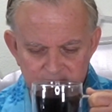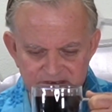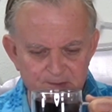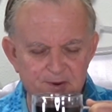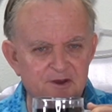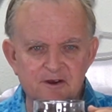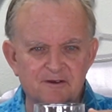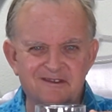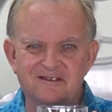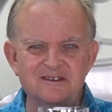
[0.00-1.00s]

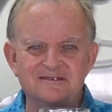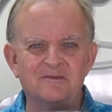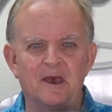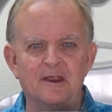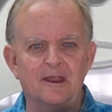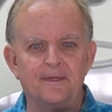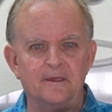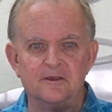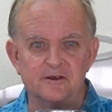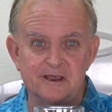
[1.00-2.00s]
superior to just about
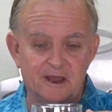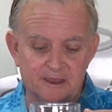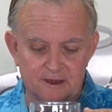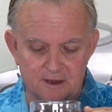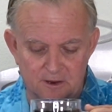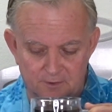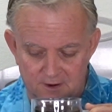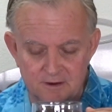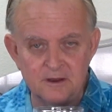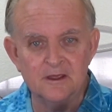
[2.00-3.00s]
anything you're going to get
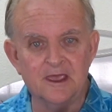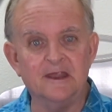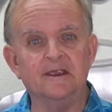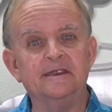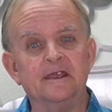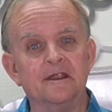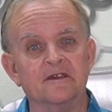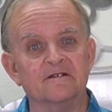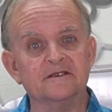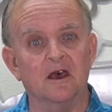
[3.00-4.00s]
anywhere, and you did
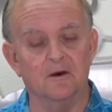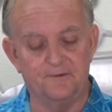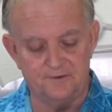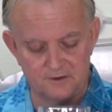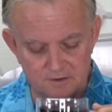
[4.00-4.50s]
it yourself.